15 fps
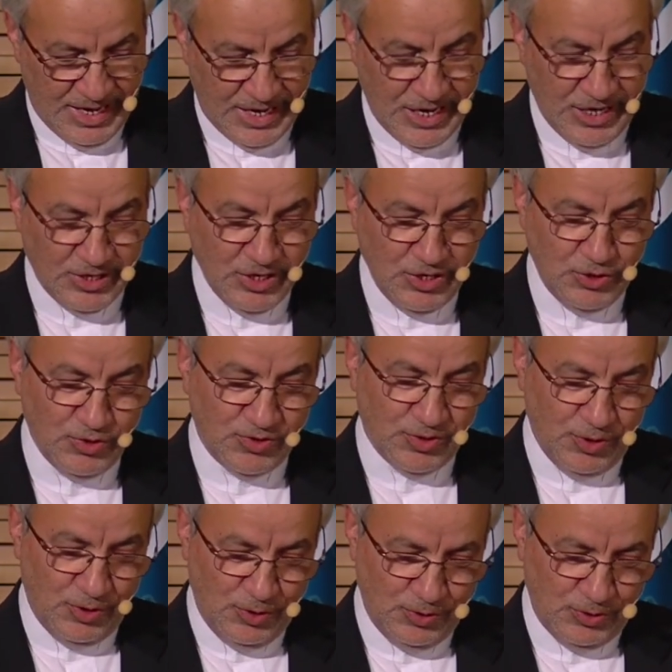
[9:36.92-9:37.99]
In the new
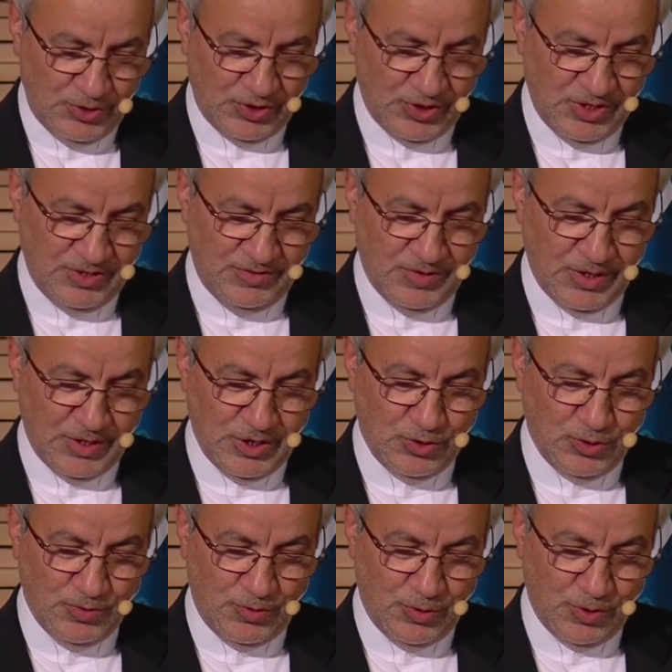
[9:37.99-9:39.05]
theology, we need
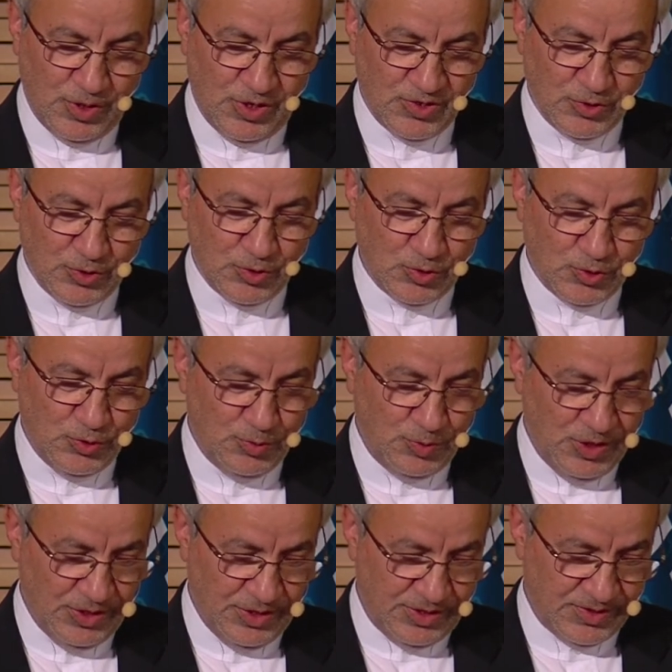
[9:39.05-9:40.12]
to focus on two
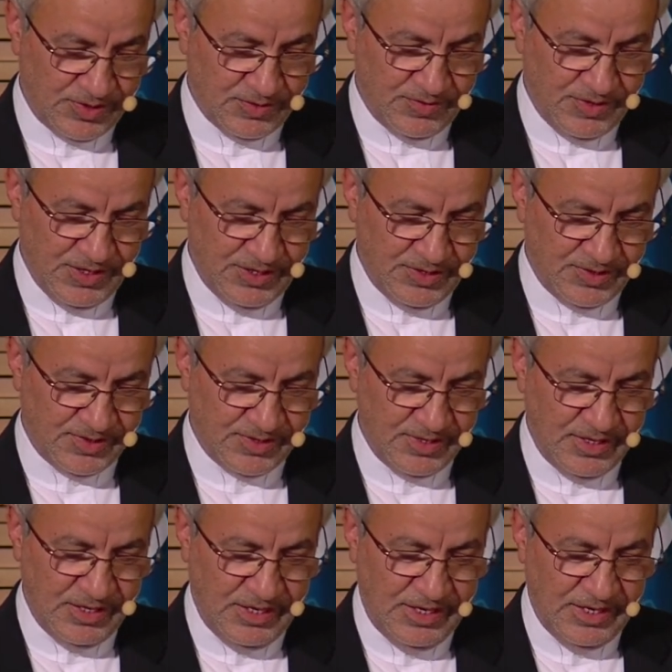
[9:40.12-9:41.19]
pillars. First,
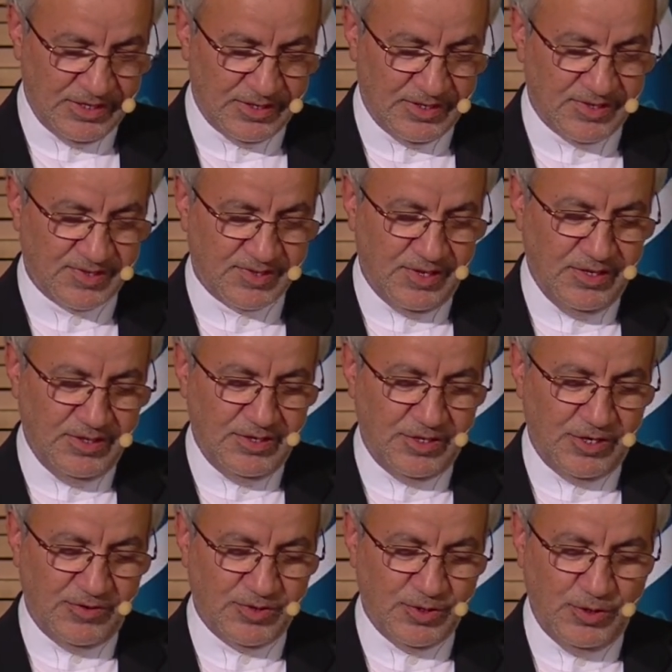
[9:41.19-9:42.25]
the center
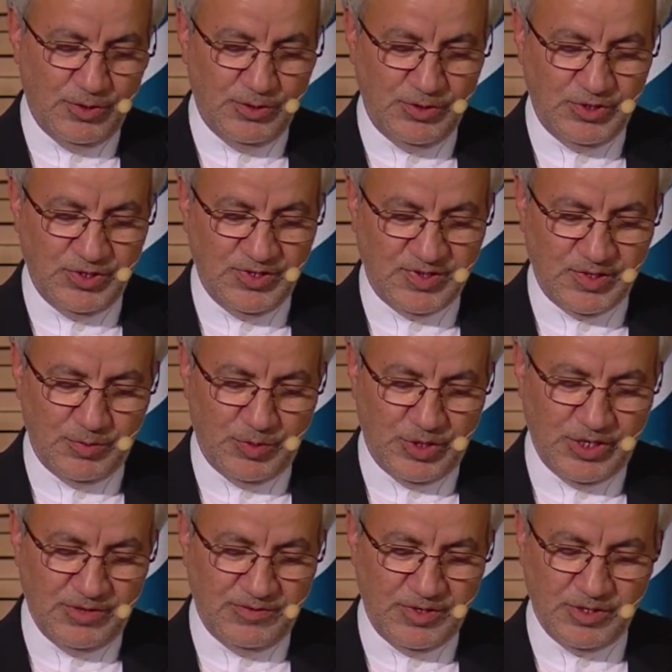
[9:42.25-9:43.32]
of theology is the
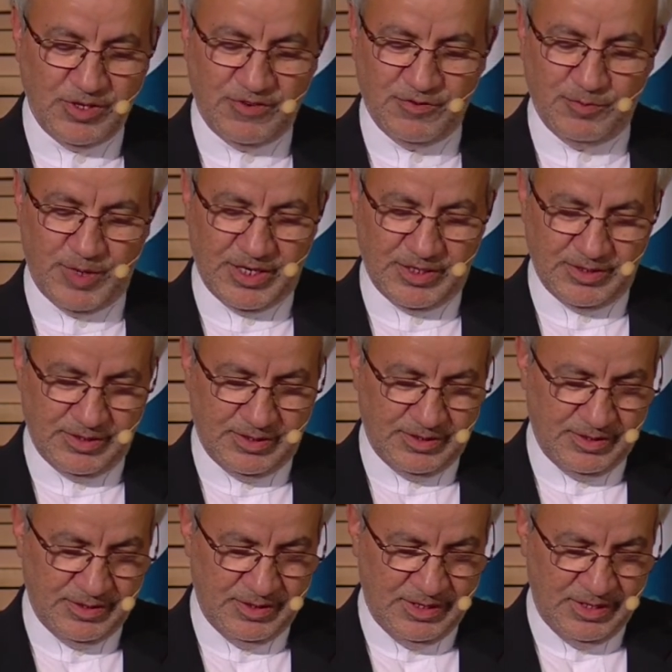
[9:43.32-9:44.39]
benefit of man
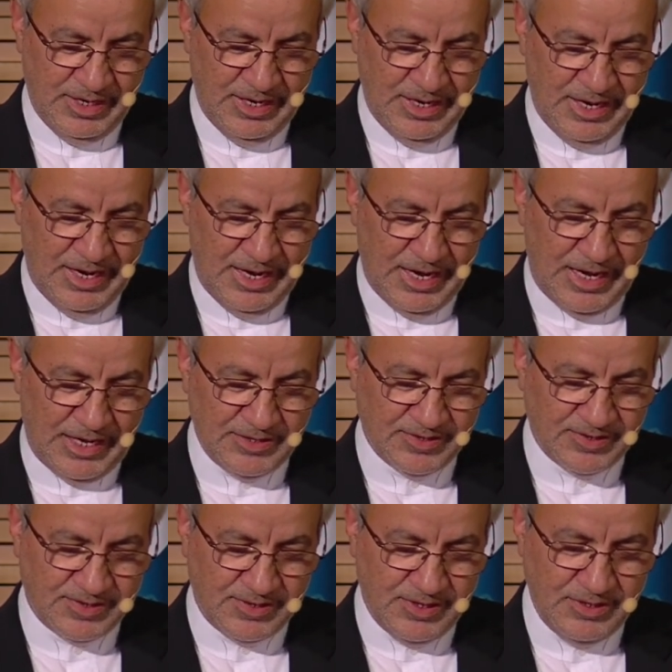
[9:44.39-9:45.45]
and
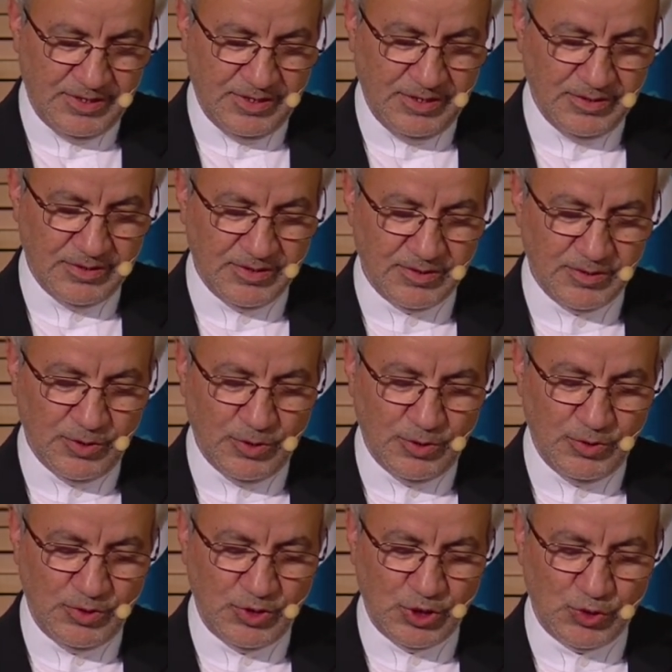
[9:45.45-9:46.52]
second, the
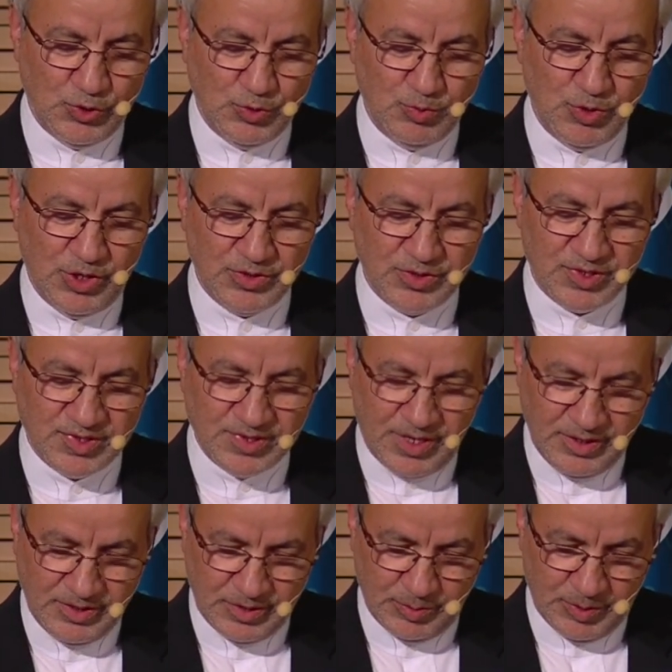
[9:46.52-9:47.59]
theology should be
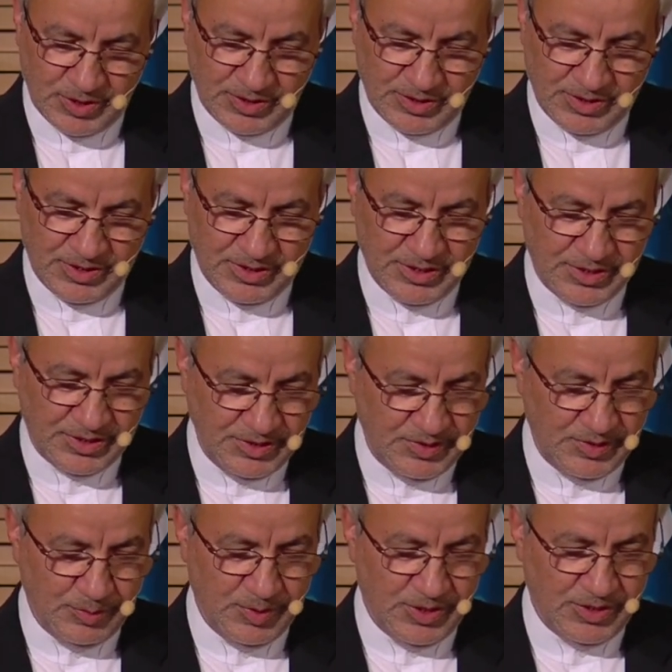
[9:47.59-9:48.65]
understandable,
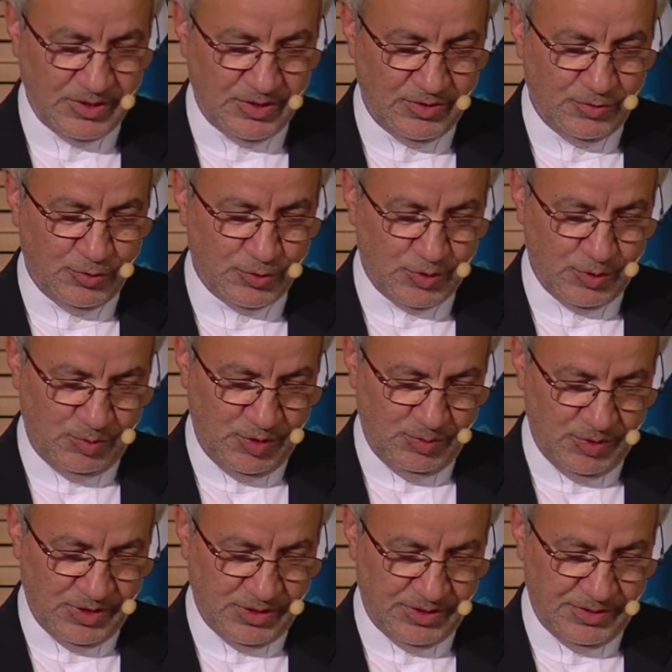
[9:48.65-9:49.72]
readable for the
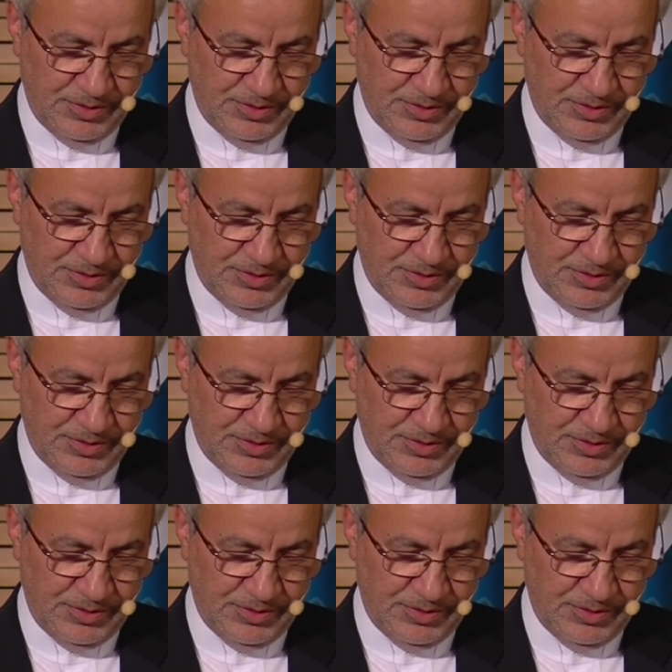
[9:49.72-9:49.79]
people.